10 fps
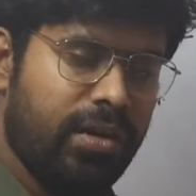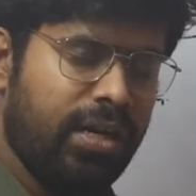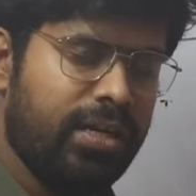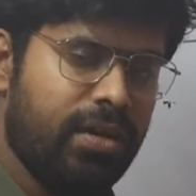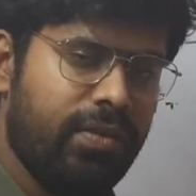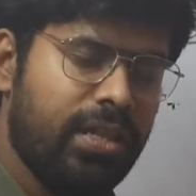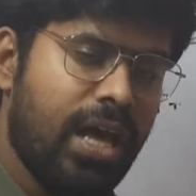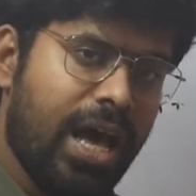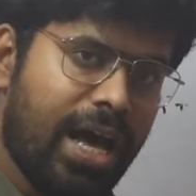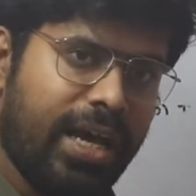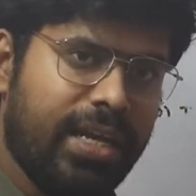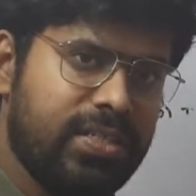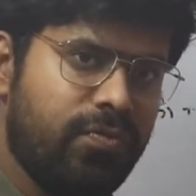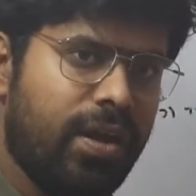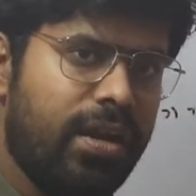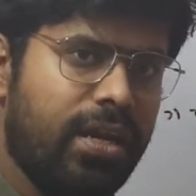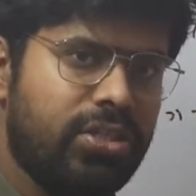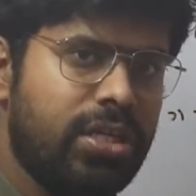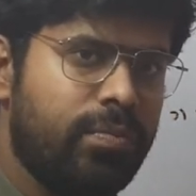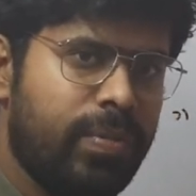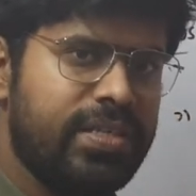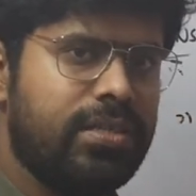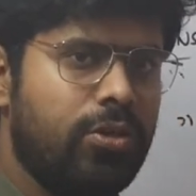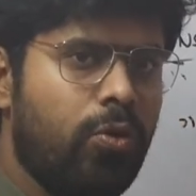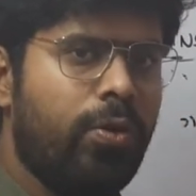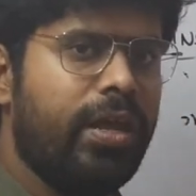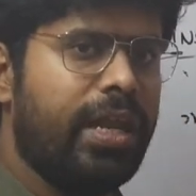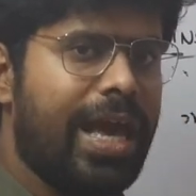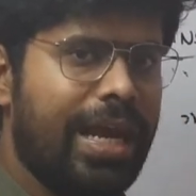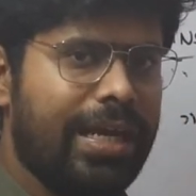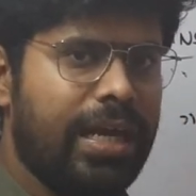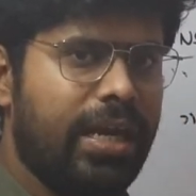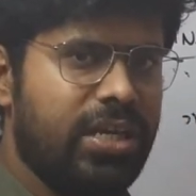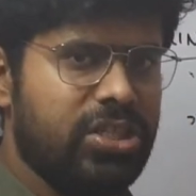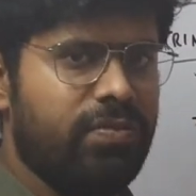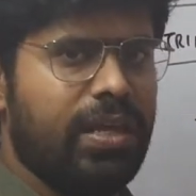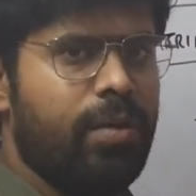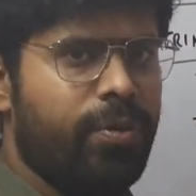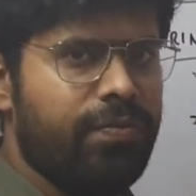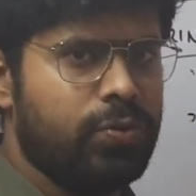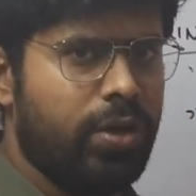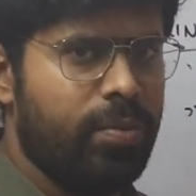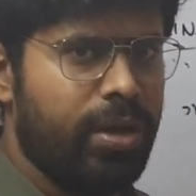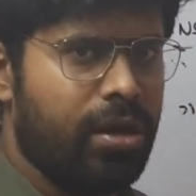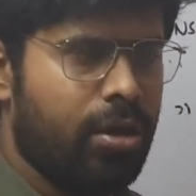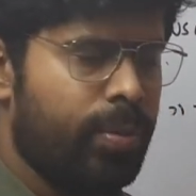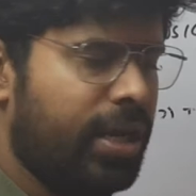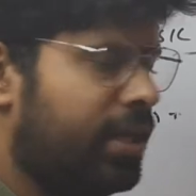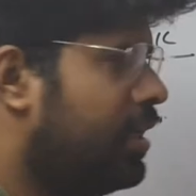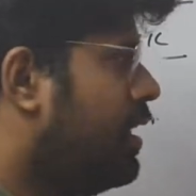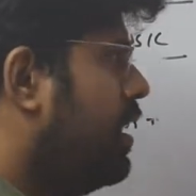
treated with aggressive hydration plus urinary alkalination with the help of sodium bicarbonate.